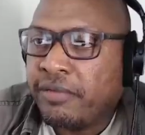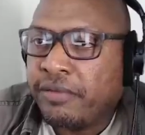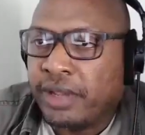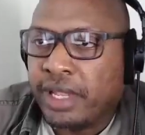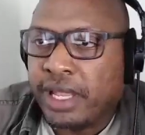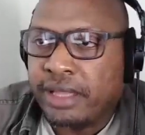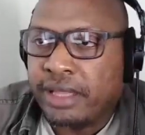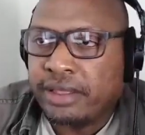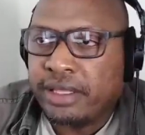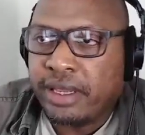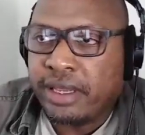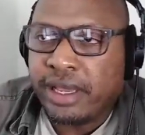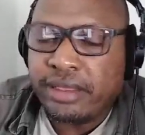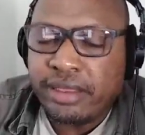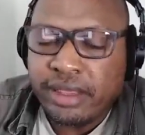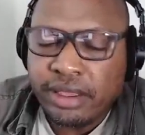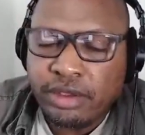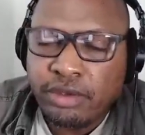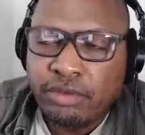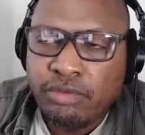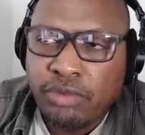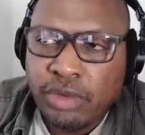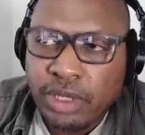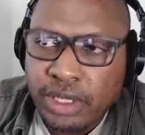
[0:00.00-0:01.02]
out there. I think
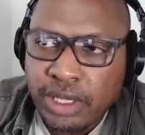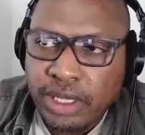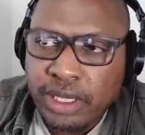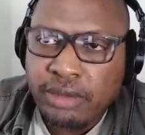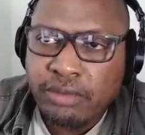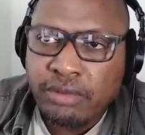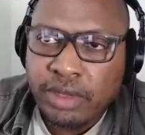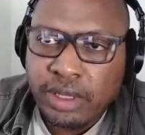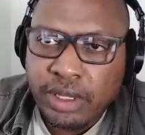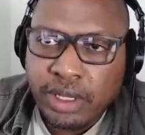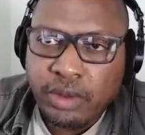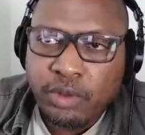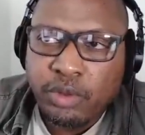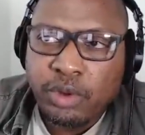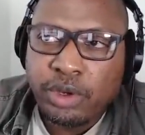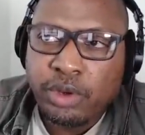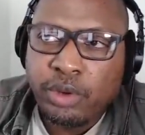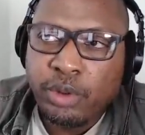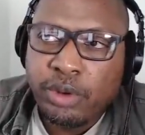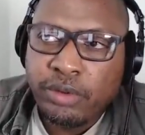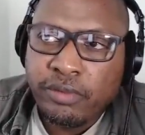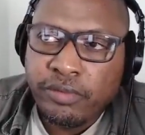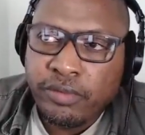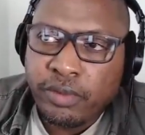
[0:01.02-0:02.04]
you really, really want
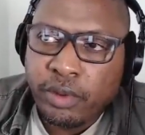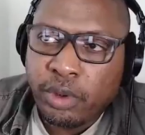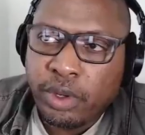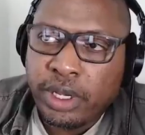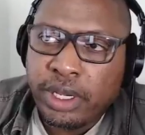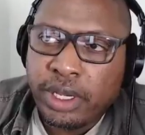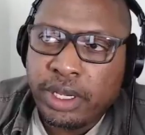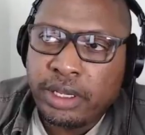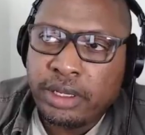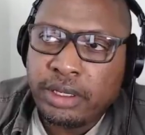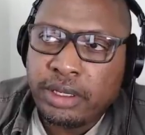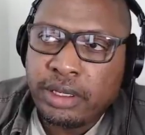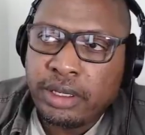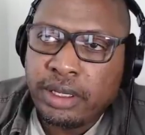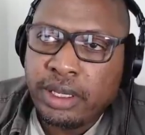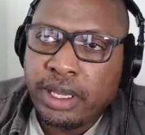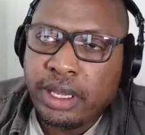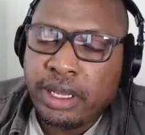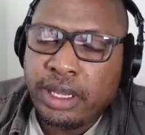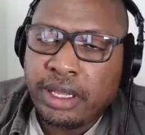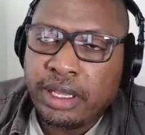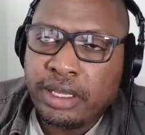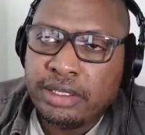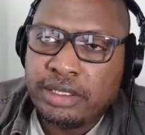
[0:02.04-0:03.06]
to avoid
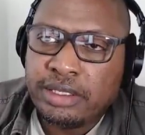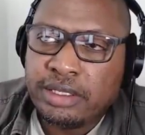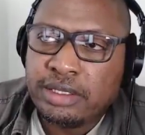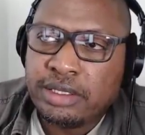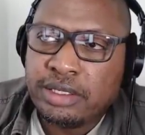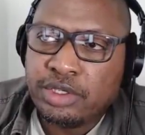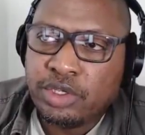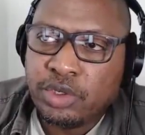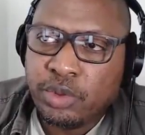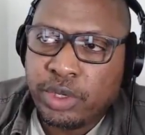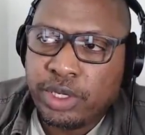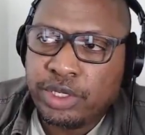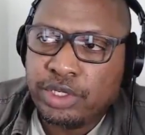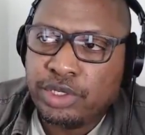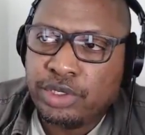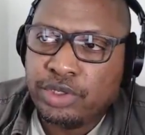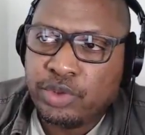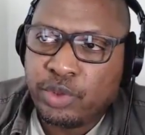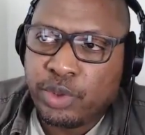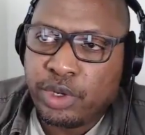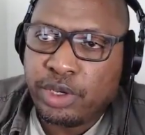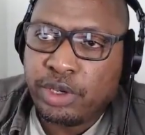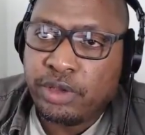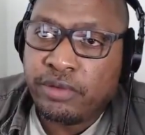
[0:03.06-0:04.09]
getting into situations
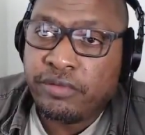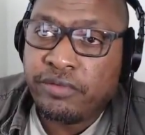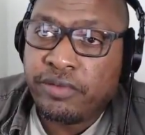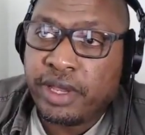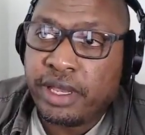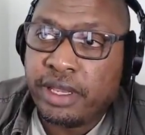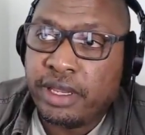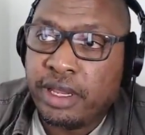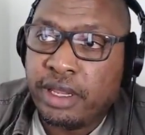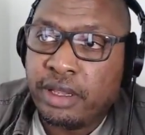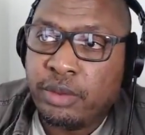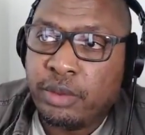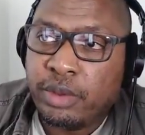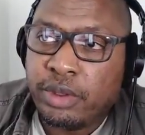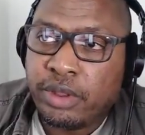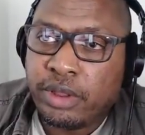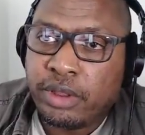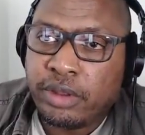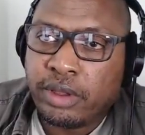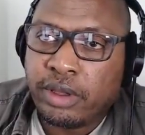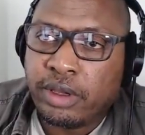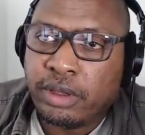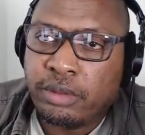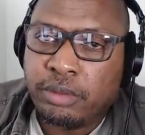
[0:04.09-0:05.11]
where you're fighting with
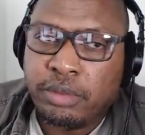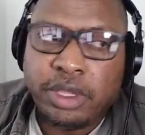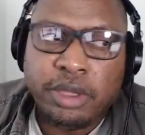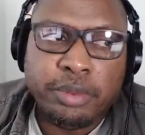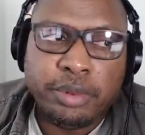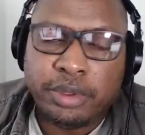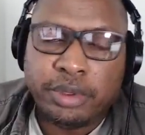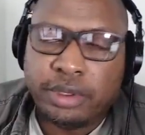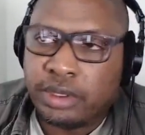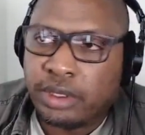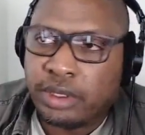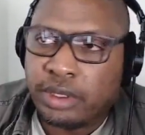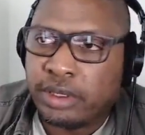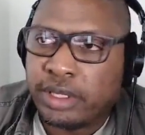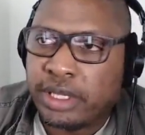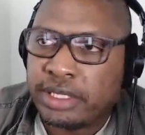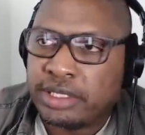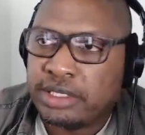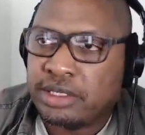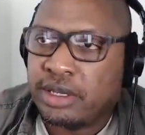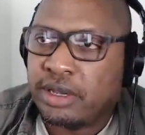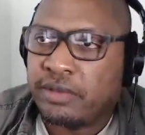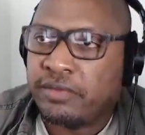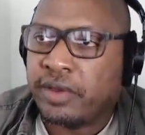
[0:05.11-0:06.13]
other gun yeah. people and all that
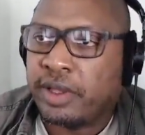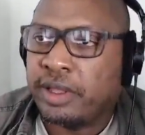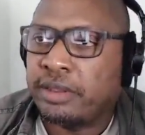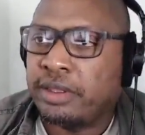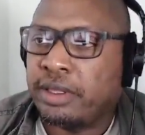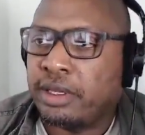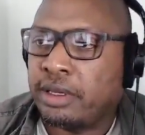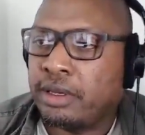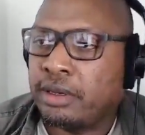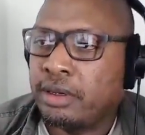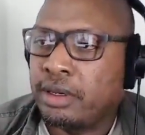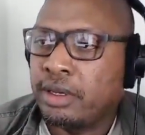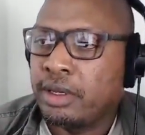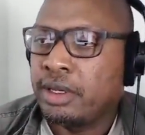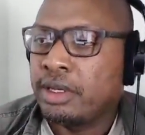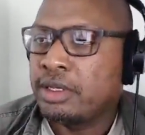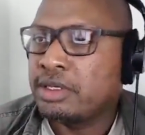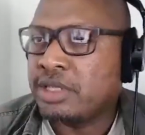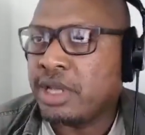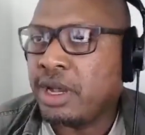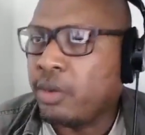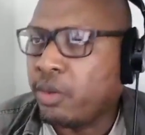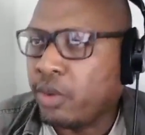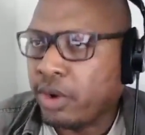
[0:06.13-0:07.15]
stuff I, out there. It's
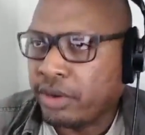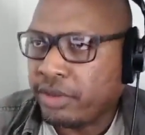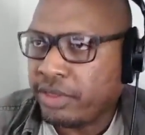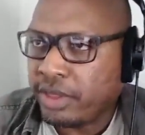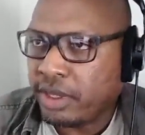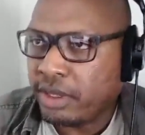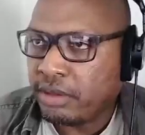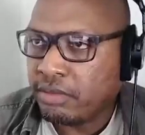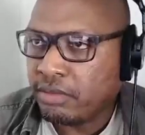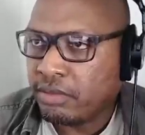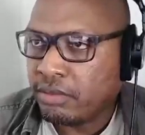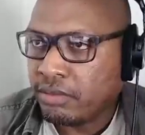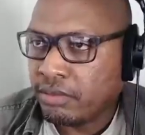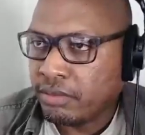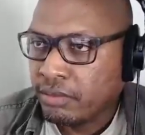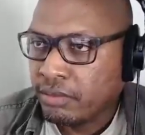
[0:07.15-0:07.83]
not I, worth it. I